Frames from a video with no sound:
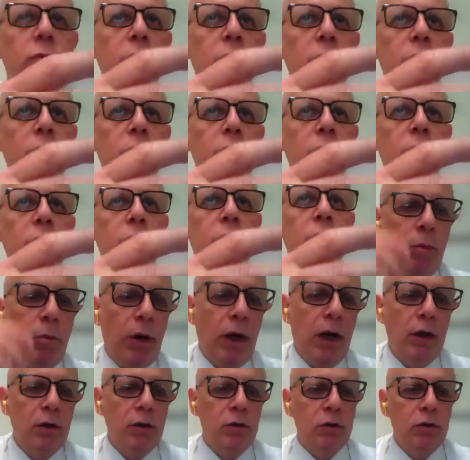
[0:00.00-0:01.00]
become
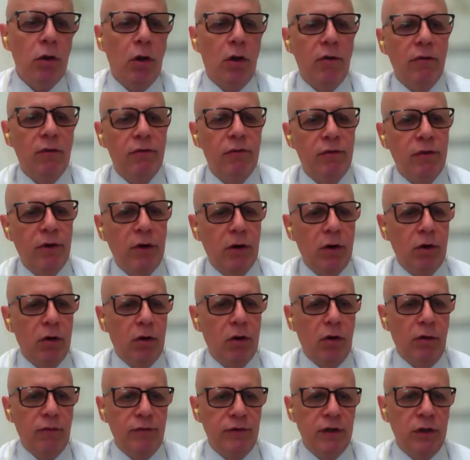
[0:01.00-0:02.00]
part of
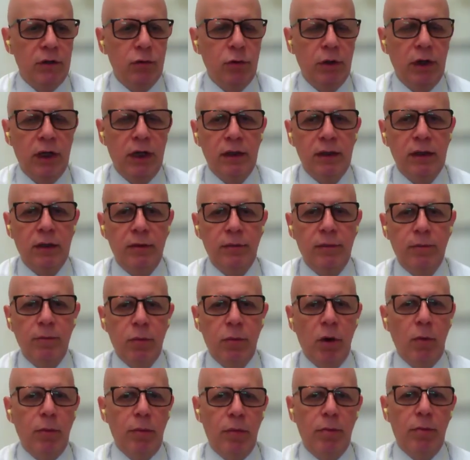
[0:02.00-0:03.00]
the treaty,
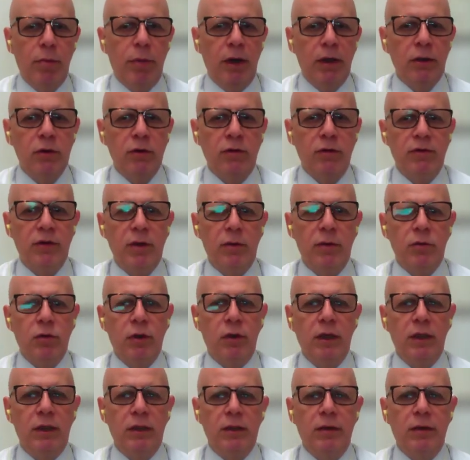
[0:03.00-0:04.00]
proper part of the treaty.